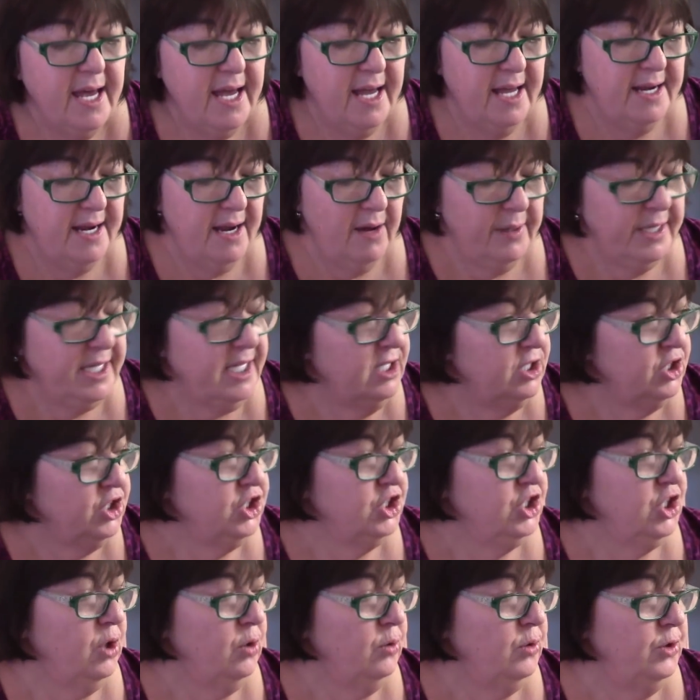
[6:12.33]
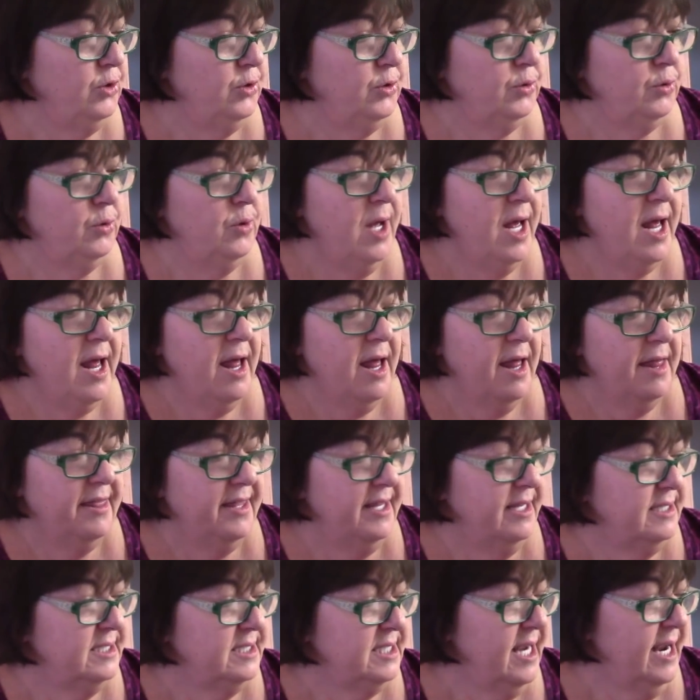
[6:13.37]
And now I can show you
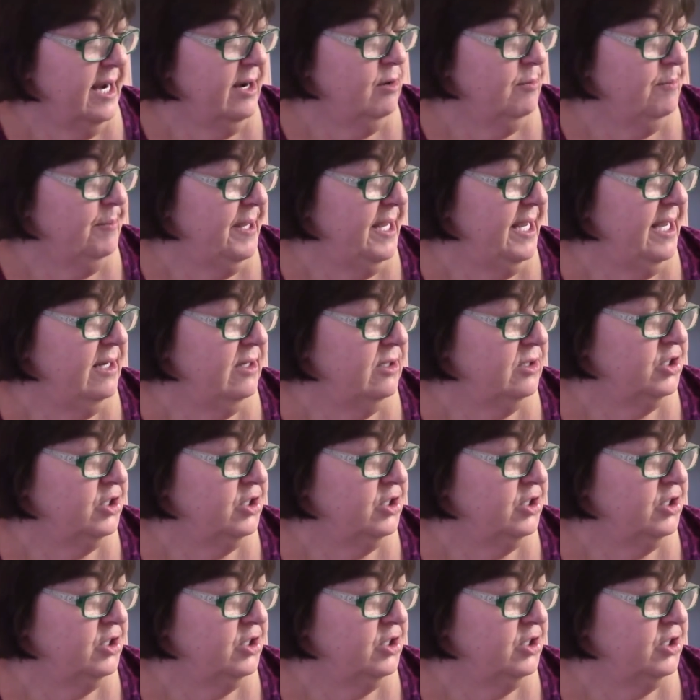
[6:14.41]
the entire panel.